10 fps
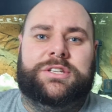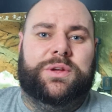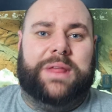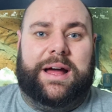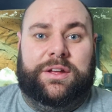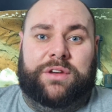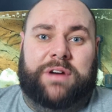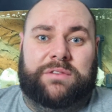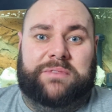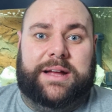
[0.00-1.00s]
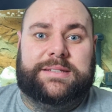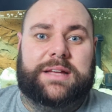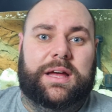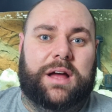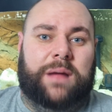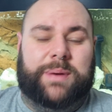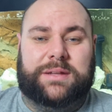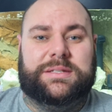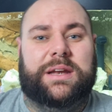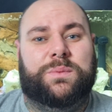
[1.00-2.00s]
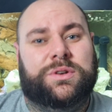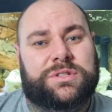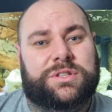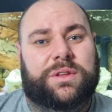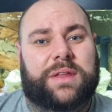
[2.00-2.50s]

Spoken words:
do that at your own risk. I personally wouldn't do